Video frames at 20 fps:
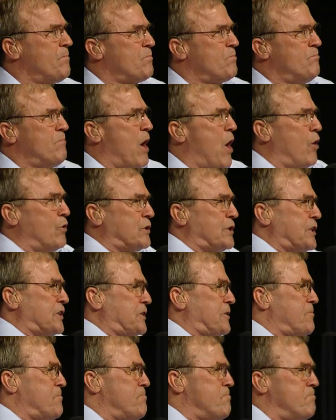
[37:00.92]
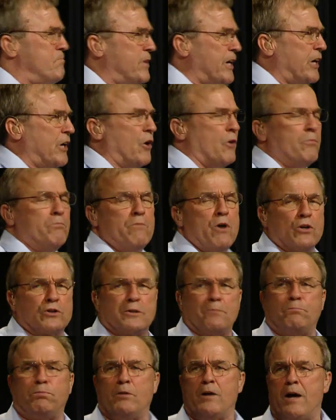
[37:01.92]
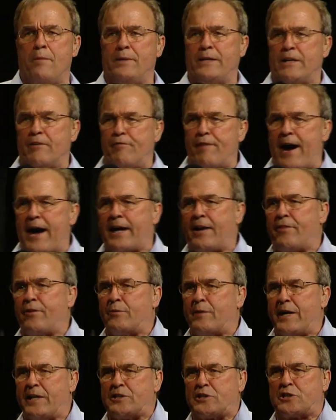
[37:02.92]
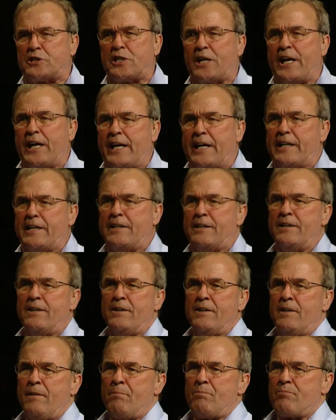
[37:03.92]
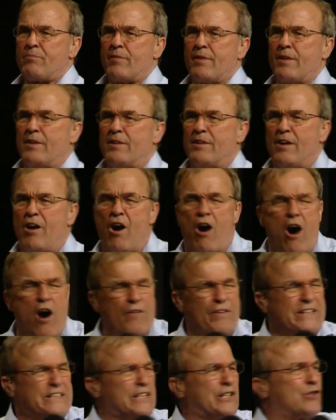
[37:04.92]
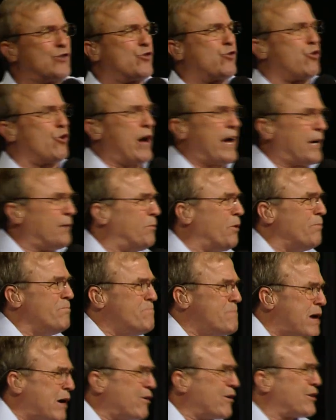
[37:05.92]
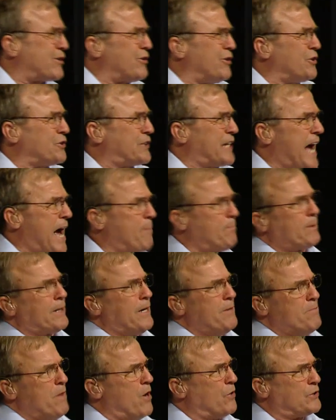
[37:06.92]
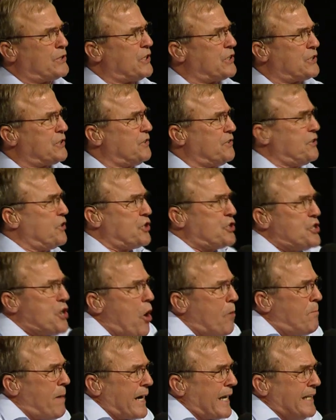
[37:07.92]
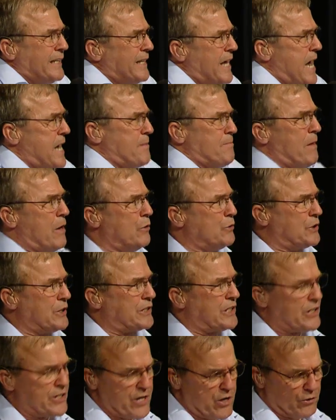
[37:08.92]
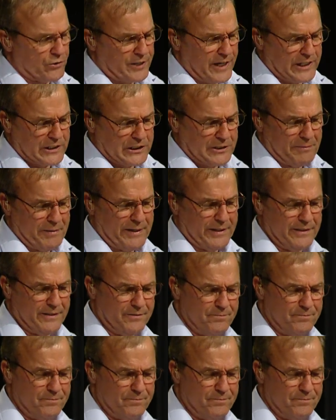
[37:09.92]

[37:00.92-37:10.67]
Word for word: Moses, you know, multipl- I mean, divided the Red Sea and all these incredible miracles happened in Moses. There's nobody like Moses in the Old Testament.